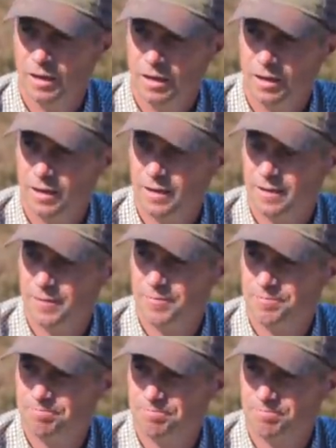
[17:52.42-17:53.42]

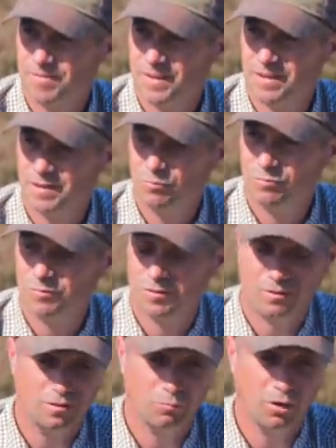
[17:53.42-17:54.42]
And you
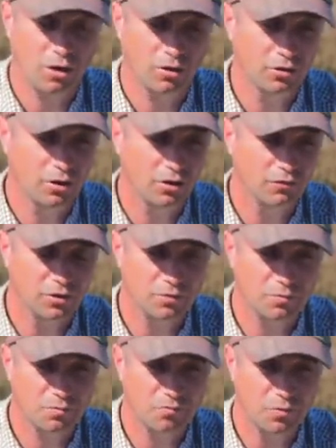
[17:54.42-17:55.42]
know, we all know
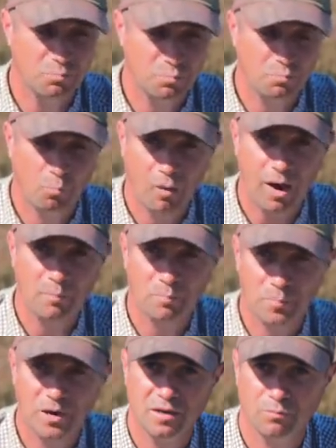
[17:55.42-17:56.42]
that wet
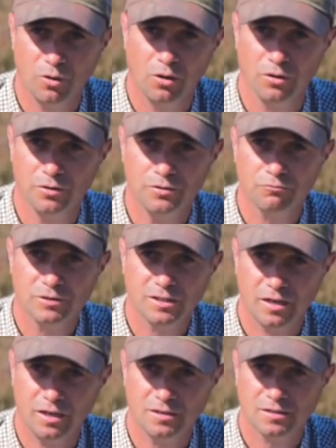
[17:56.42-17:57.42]
peat moorland
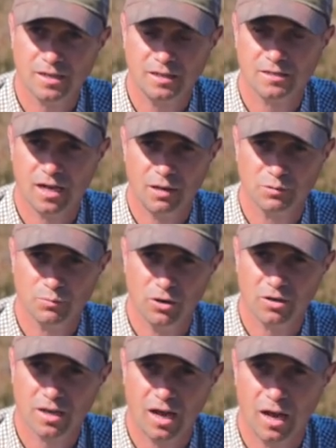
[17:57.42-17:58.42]
retains 10 times
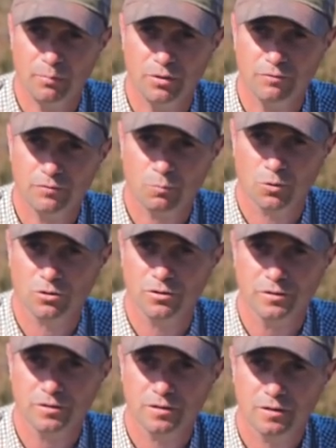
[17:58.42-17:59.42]
more carbon than
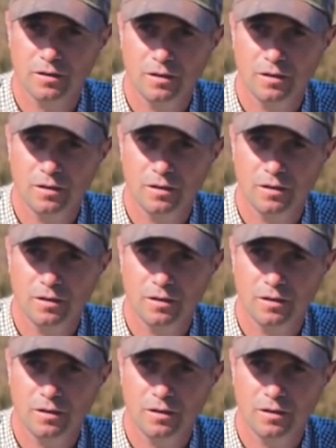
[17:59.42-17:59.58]
woodland.